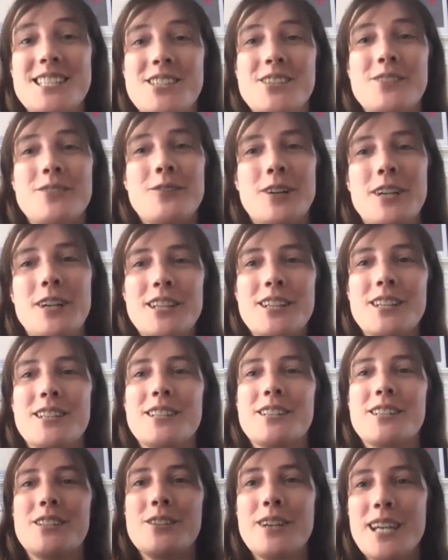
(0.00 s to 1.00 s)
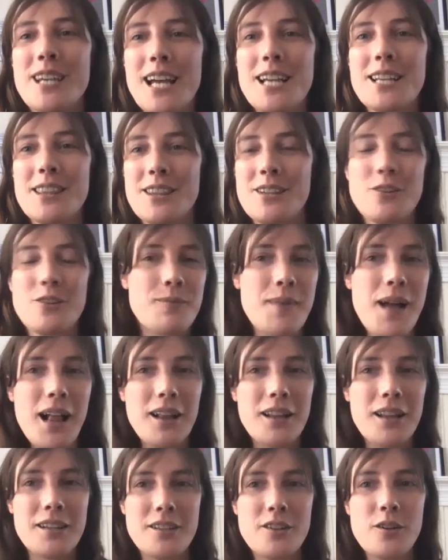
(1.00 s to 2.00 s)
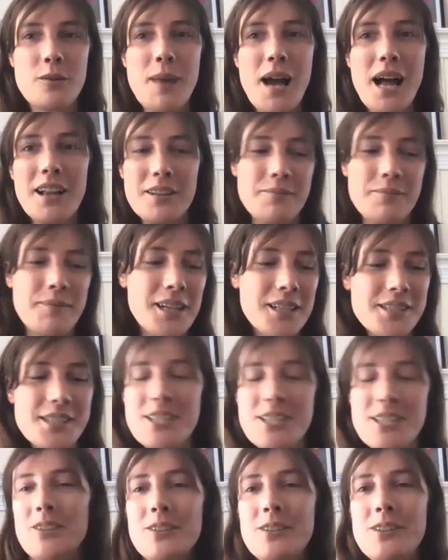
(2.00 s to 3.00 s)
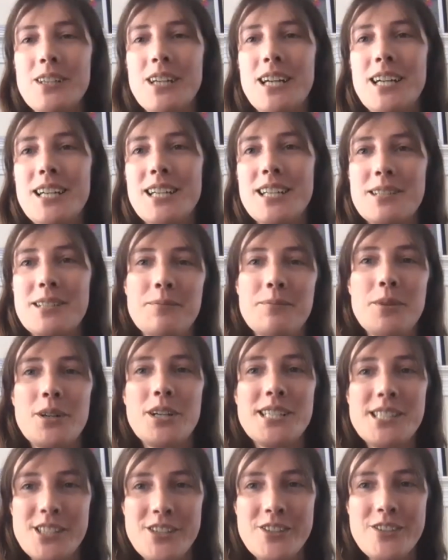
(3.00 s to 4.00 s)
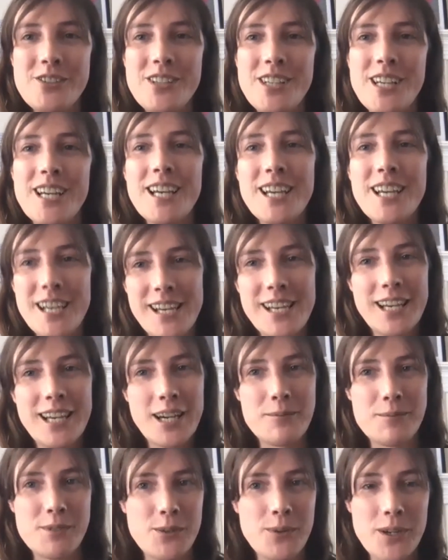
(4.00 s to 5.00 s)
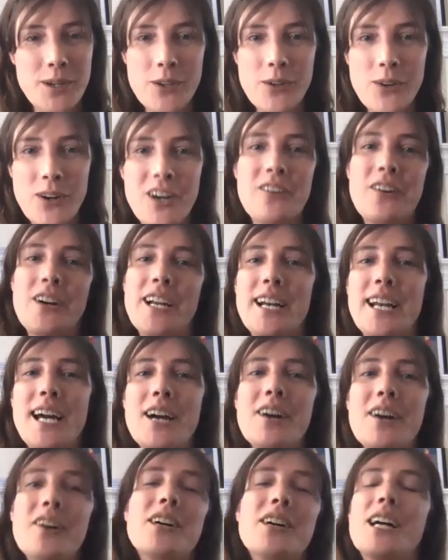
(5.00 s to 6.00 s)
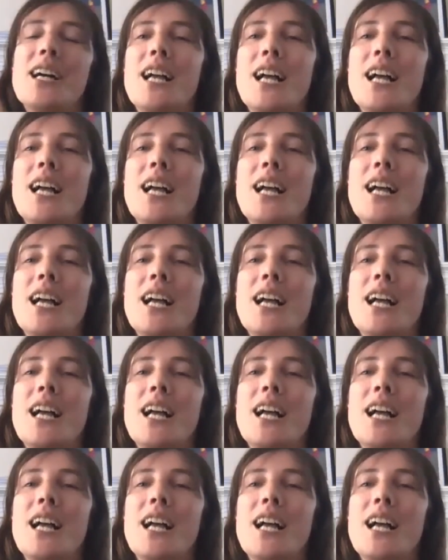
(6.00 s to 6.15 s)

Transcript: So when you get your ballot mailed to you pretty soon, it comes to where you are right now.